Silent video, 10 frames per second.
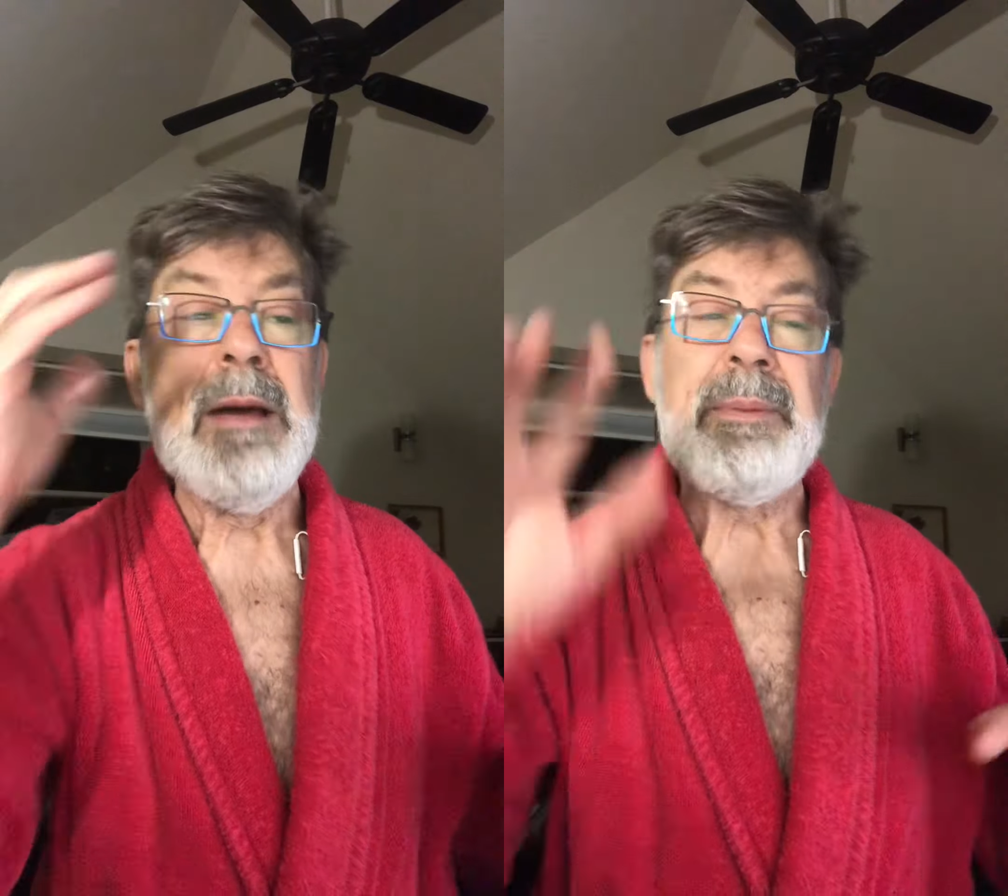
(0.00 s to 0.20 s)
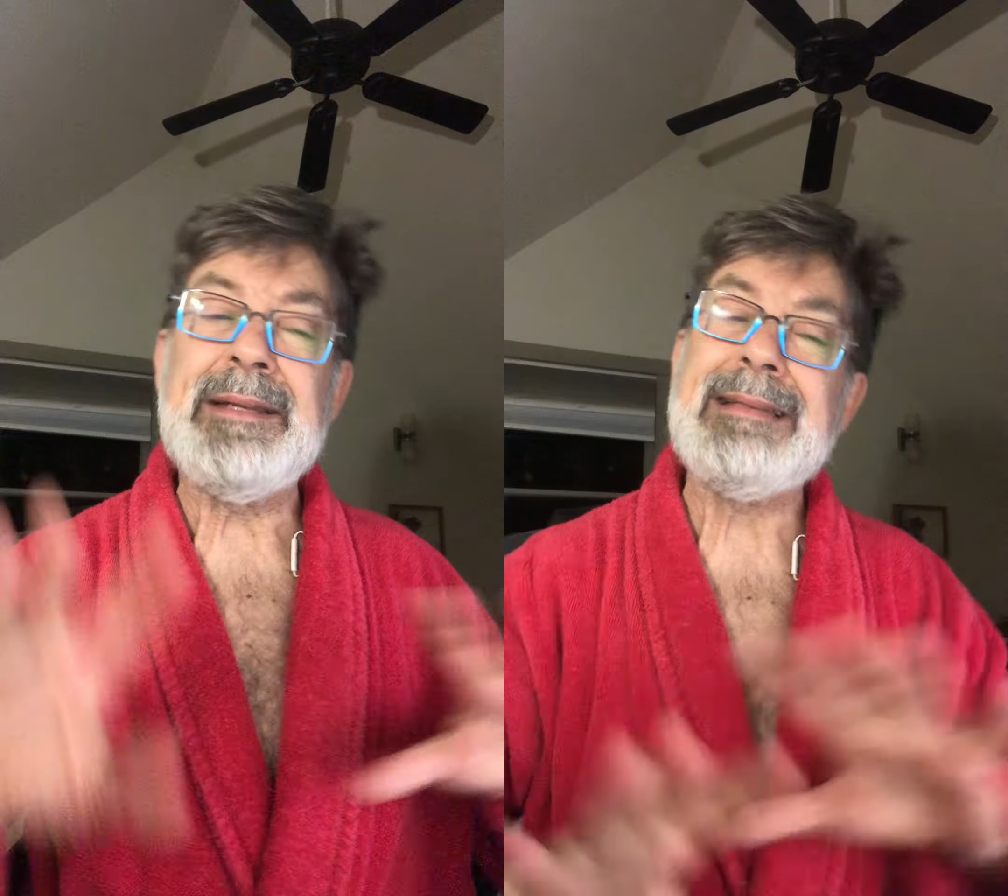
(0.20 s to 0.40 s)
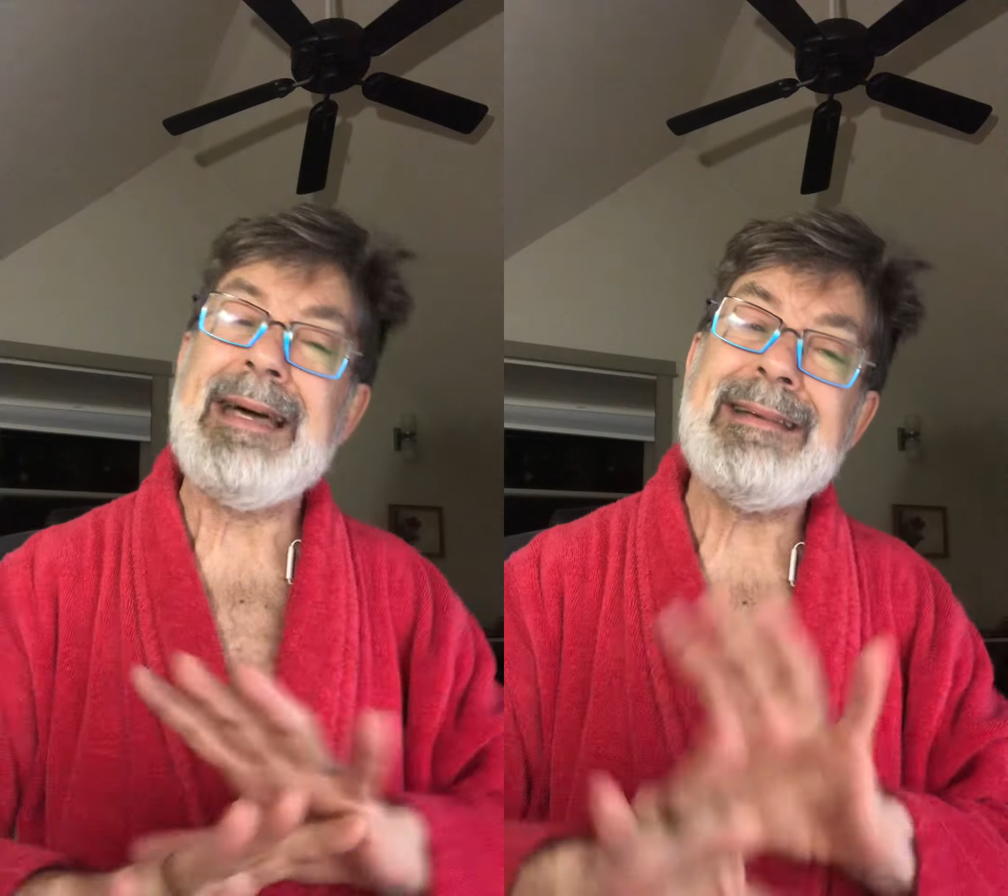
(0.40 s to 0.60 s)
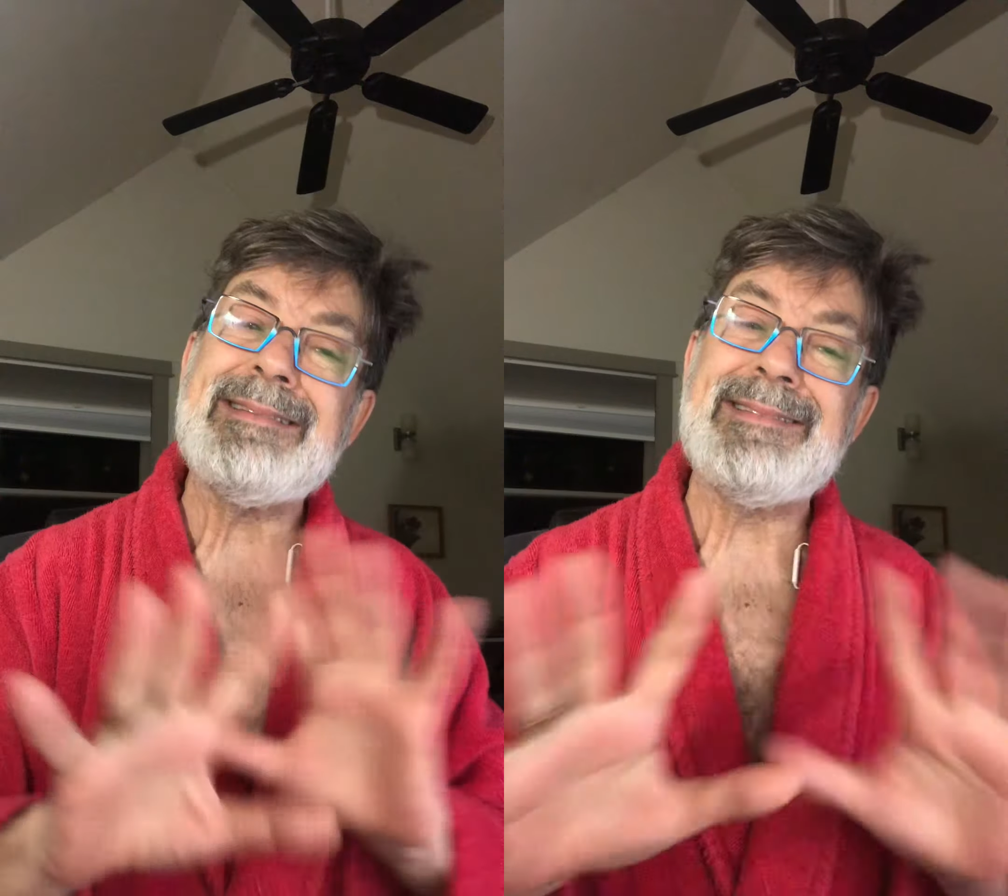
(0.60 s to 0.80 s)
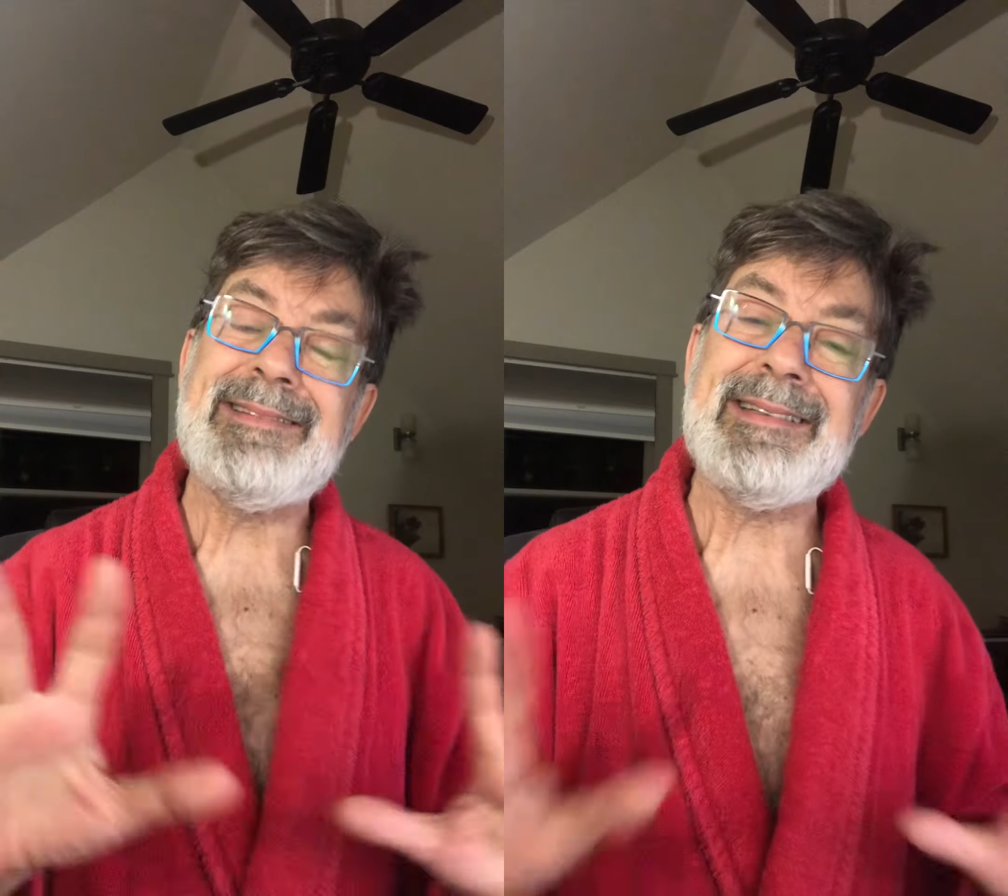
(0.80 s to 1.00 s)
but it
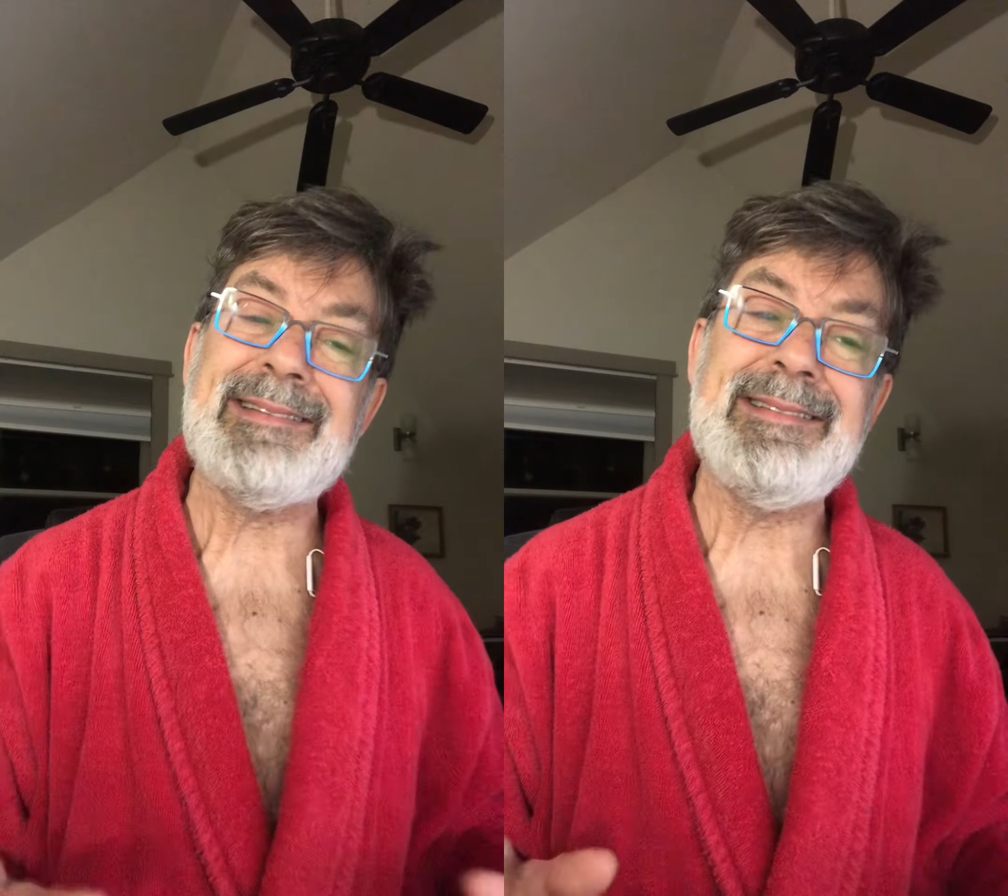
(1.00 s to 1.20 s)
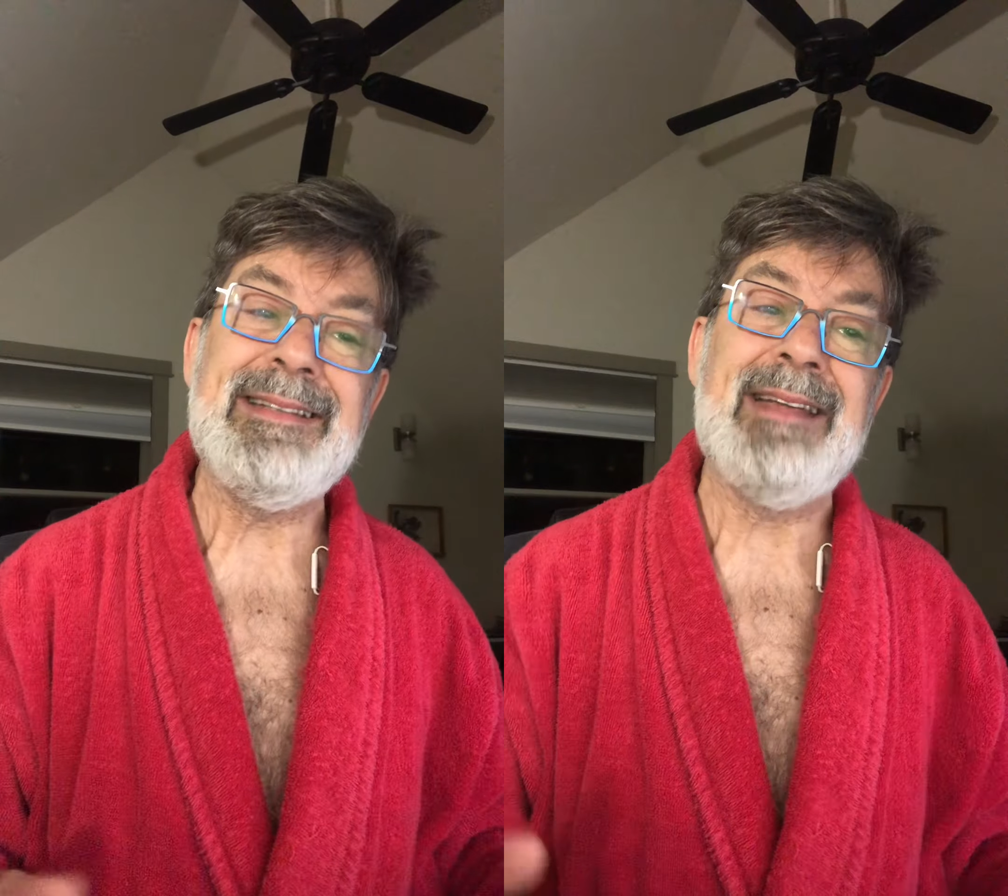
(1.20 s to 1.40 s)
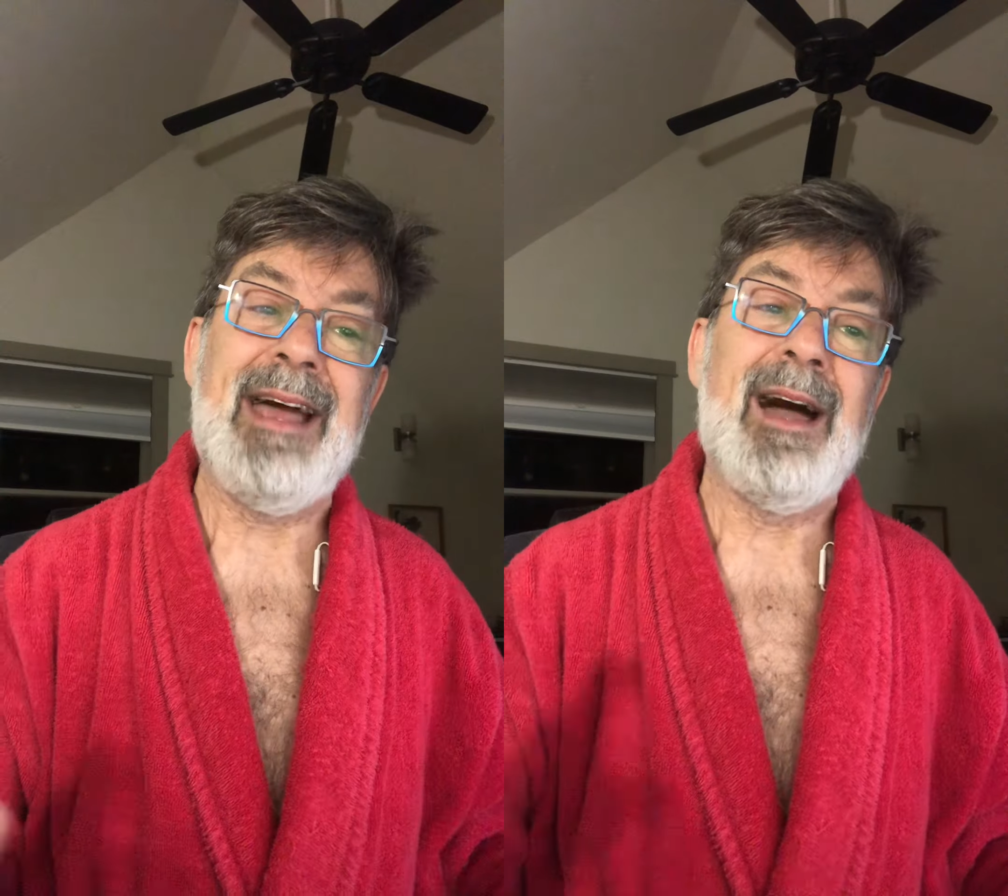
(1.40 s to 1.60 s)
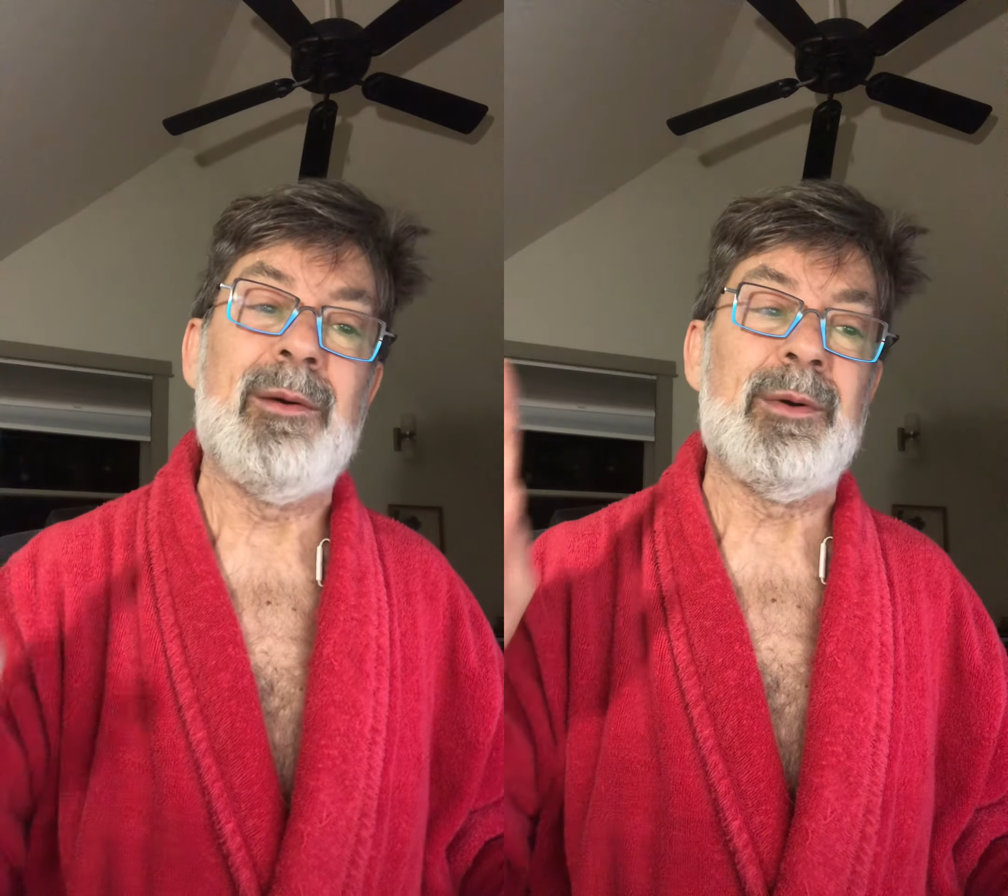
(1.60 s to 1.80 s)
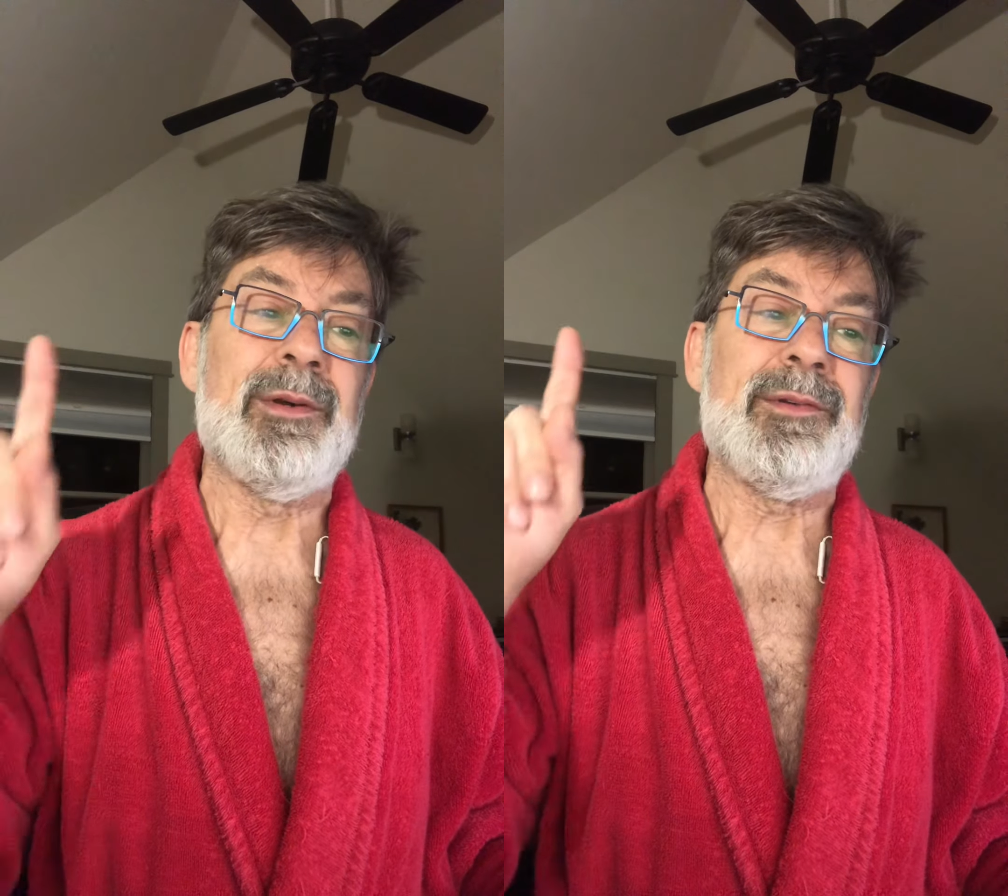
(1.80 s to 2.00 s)
lasts 16
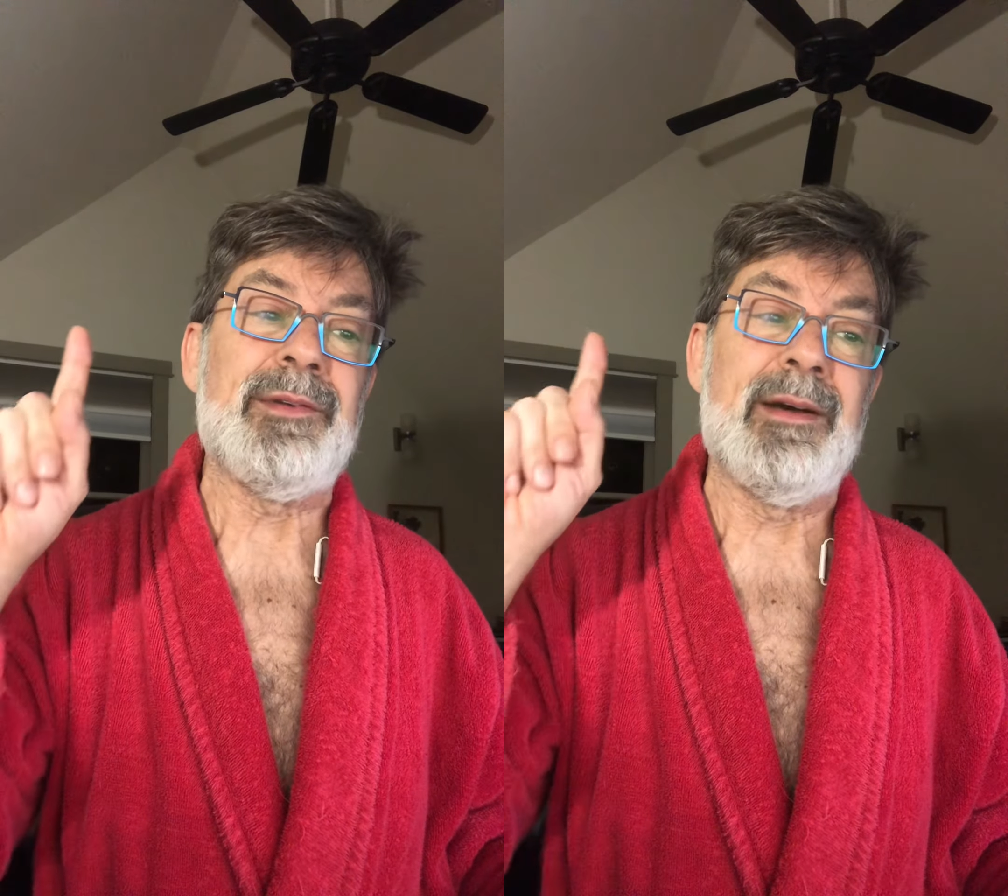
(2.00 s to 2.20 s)
hours